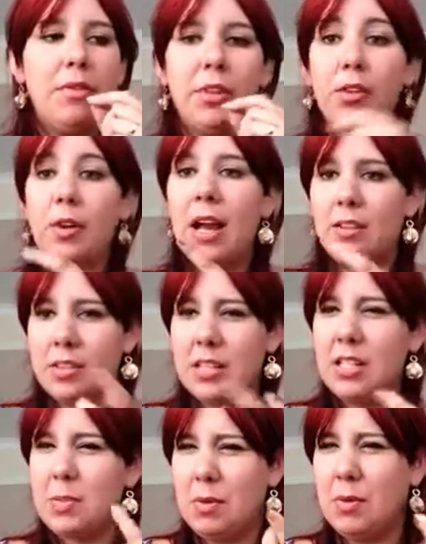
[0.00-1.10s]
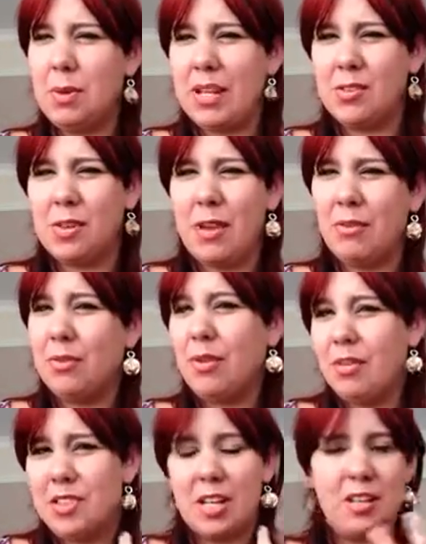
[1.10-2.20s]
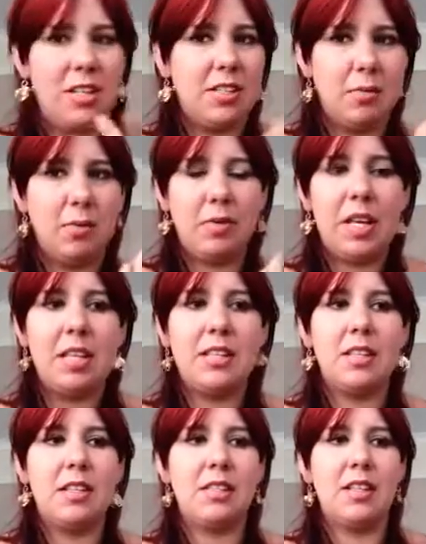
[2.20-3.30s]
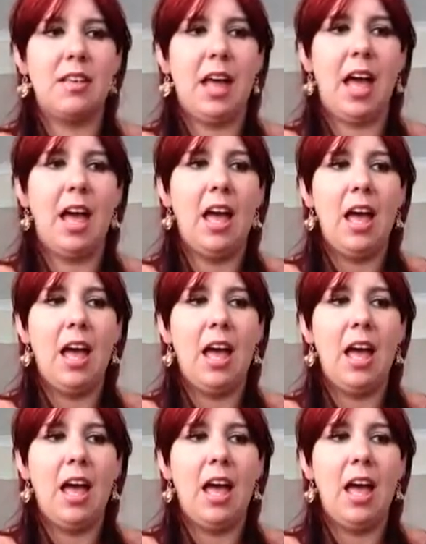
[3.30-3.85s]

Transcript: the crowns need to be replaced sort of every 5 to 10 years, same with veneers and things like that.